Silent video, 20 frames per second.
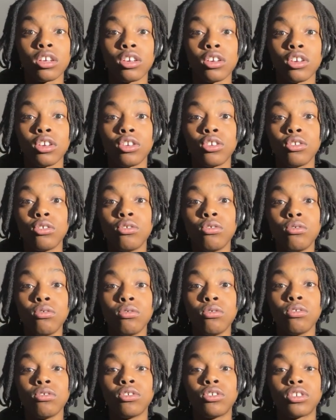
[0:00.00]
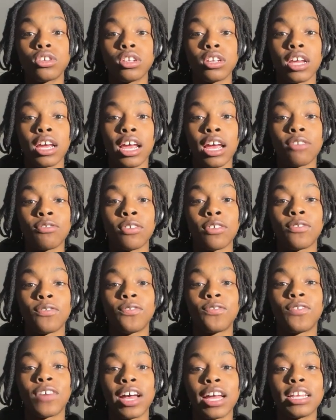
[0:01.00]
you should not have a
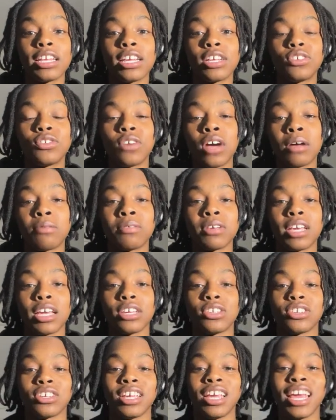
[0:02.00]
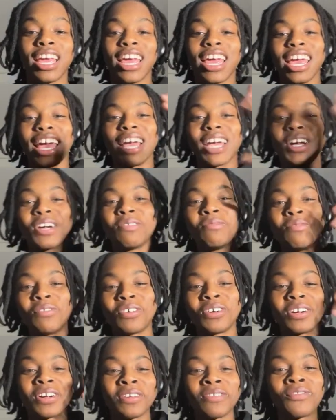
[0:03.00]
financial obligation. Heck
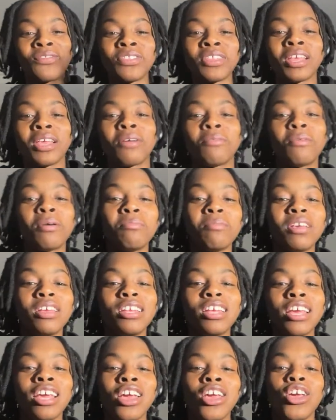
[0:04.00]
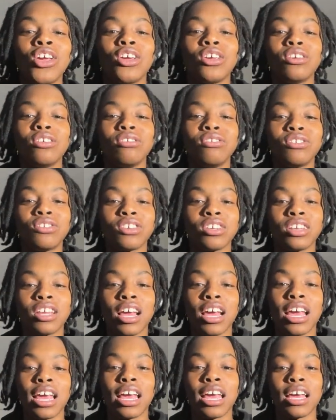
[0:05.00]
more, but meaning you should
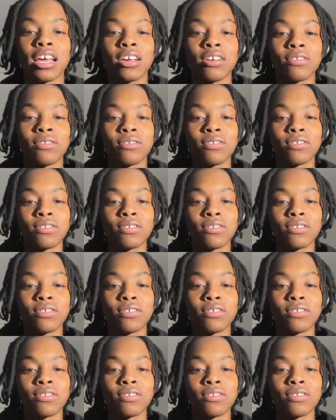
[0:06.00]
not have